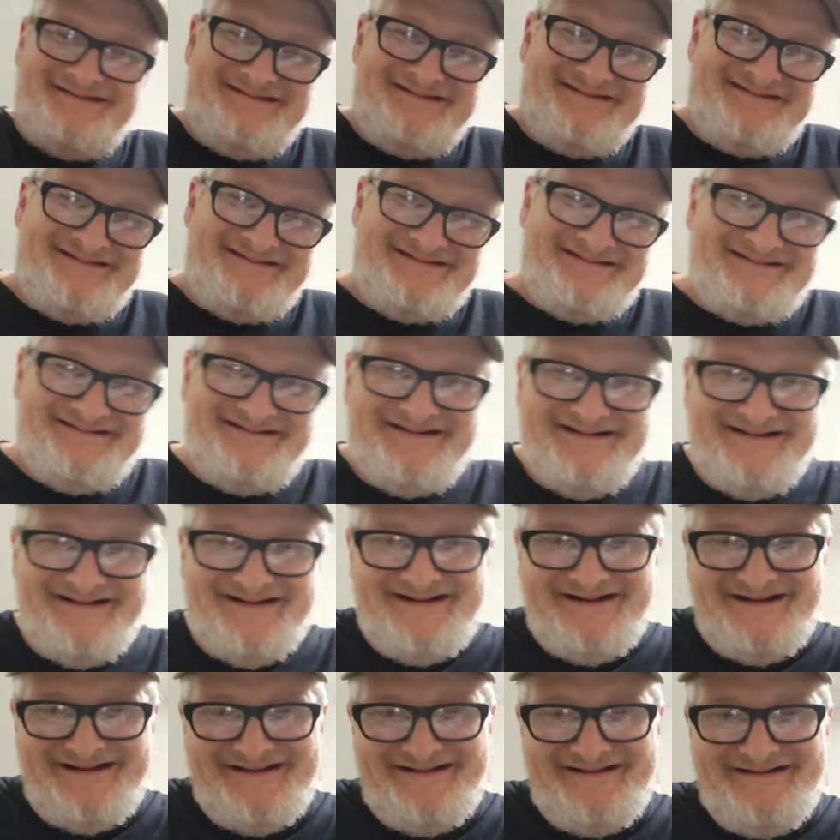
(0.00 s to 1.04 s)

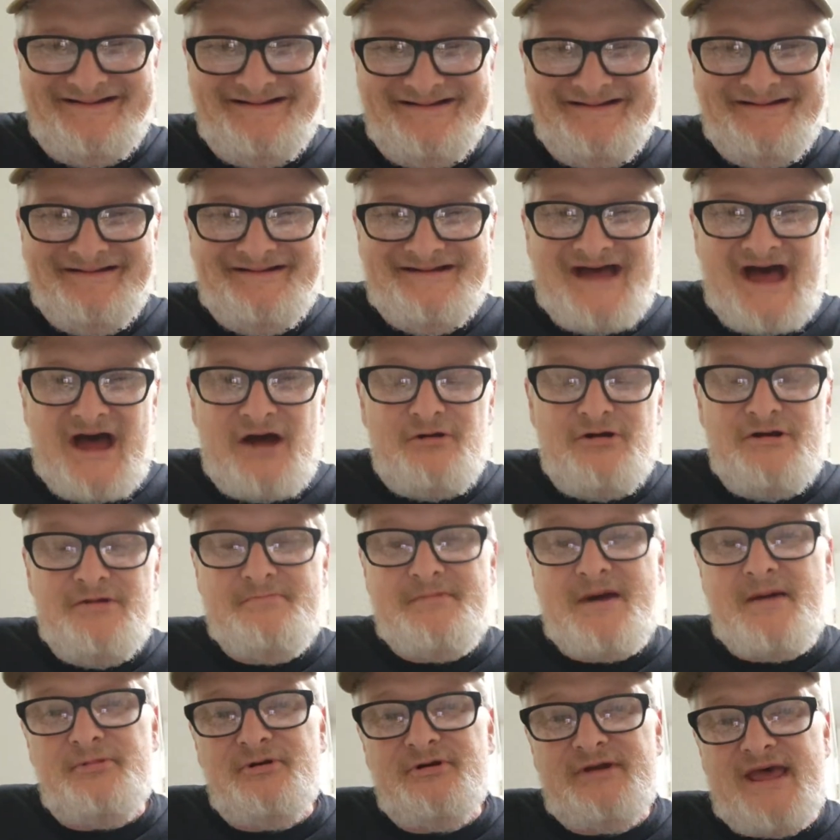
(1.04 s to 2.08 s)
I
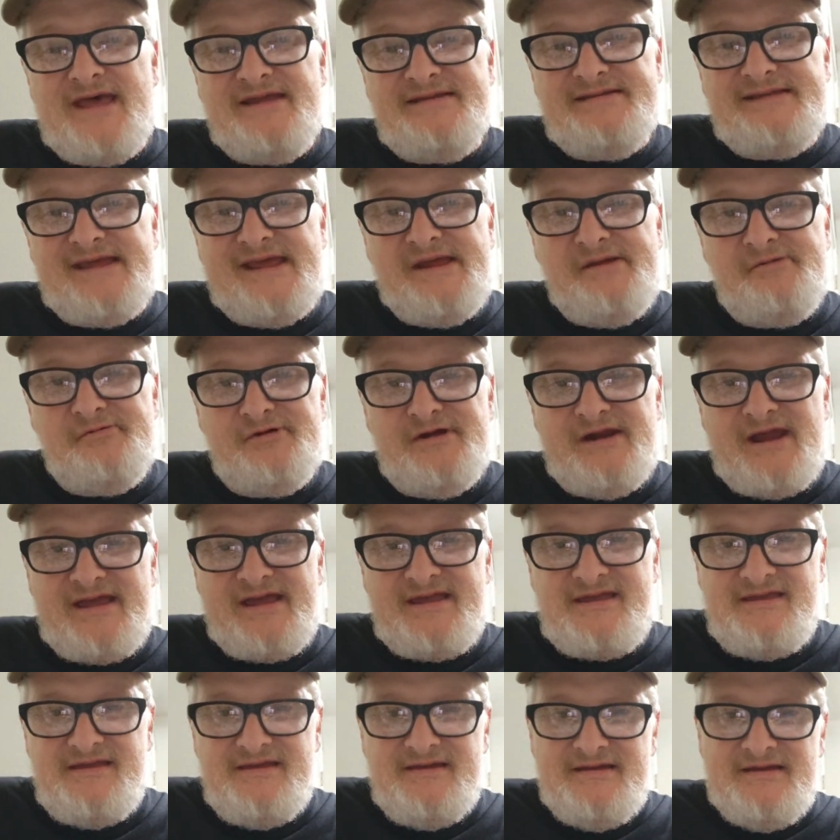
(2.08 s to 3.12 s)
remember that day when
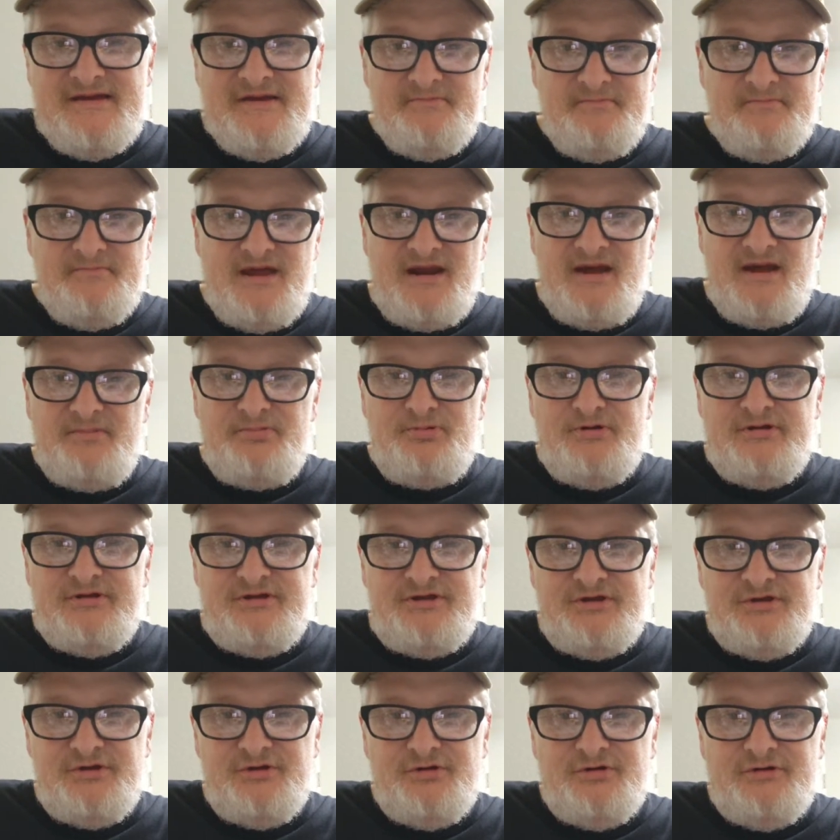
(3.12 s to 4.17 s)
I met up with
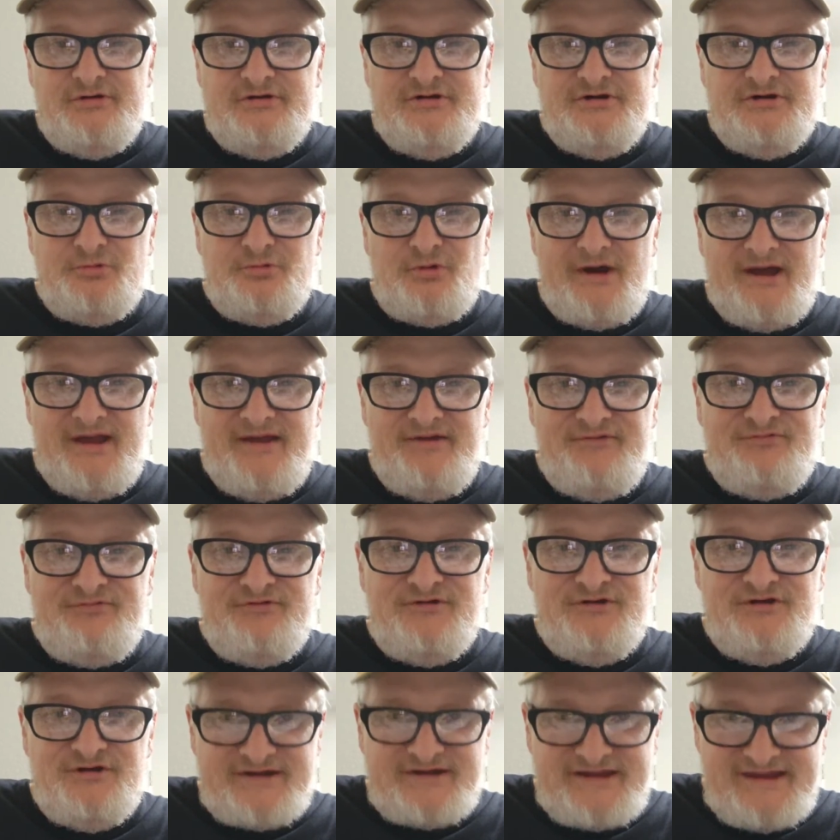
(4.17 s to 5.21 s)
you and your wife
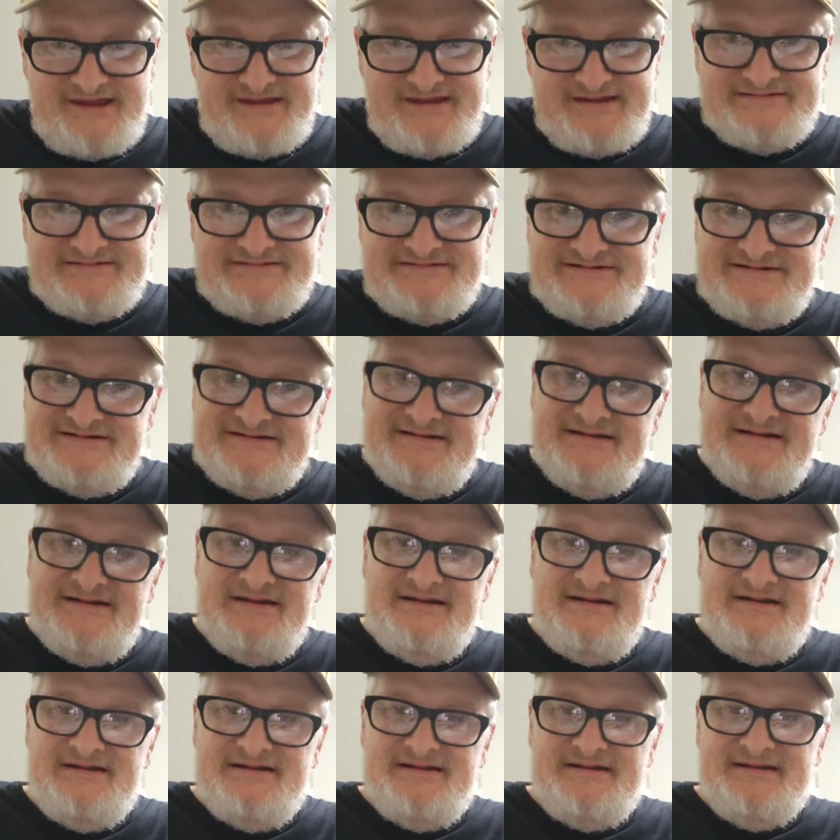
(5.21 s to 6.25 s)
and your kids,
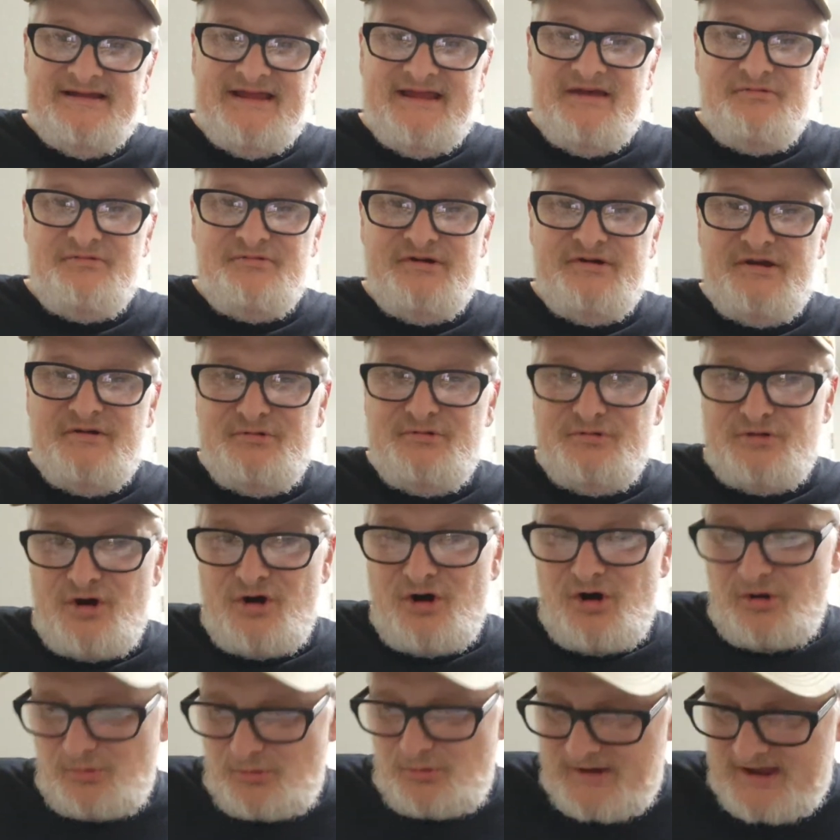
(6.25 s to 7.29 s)
and we
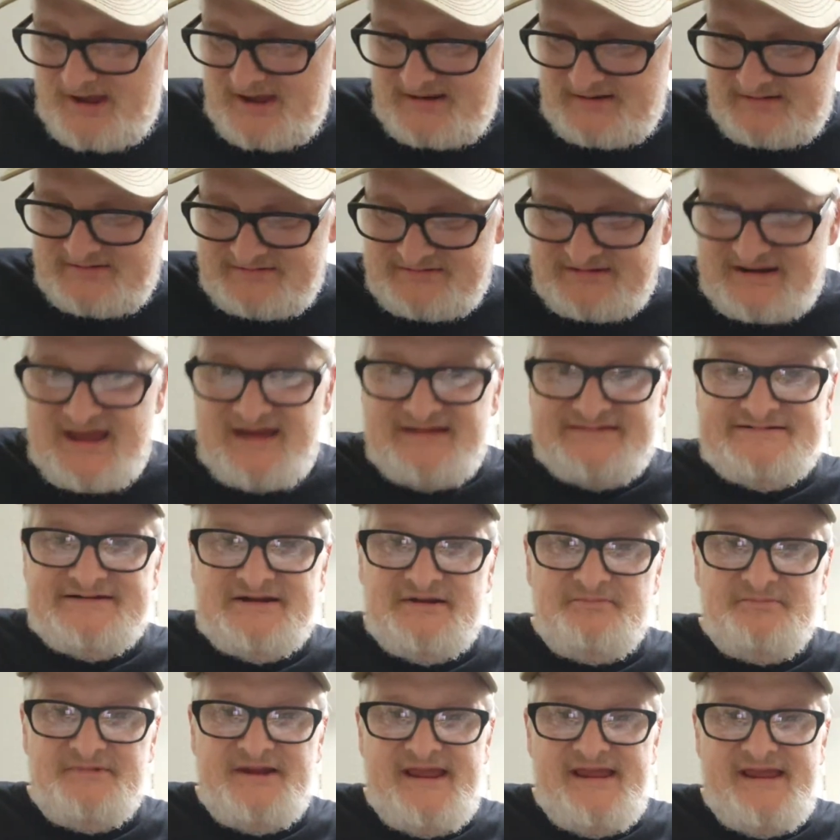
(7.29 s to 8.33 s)
all went and got
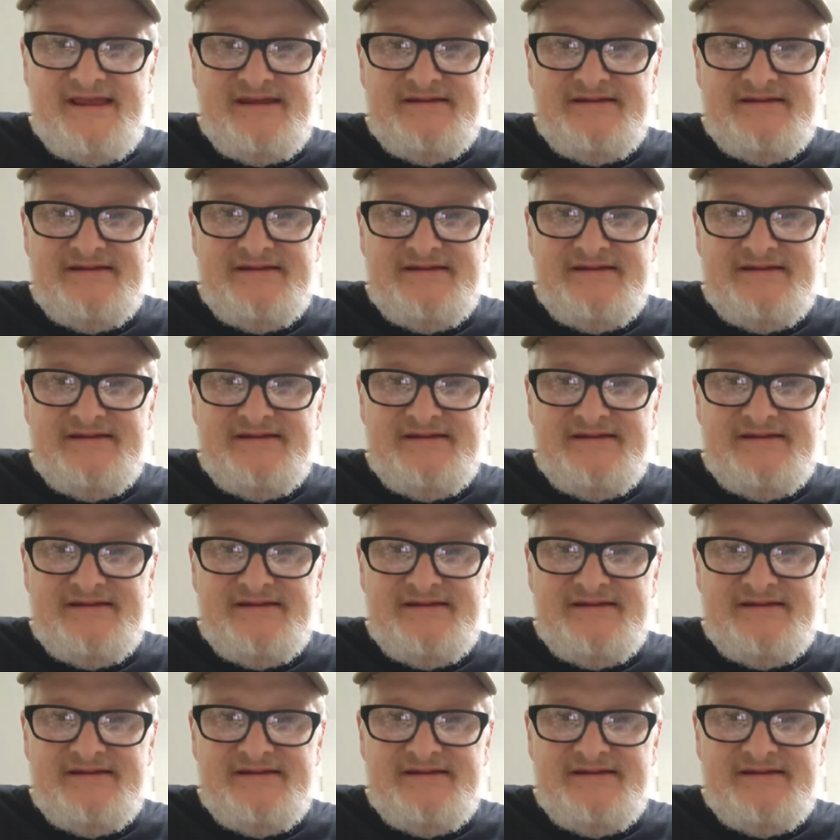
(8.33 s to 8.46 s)
something to eat.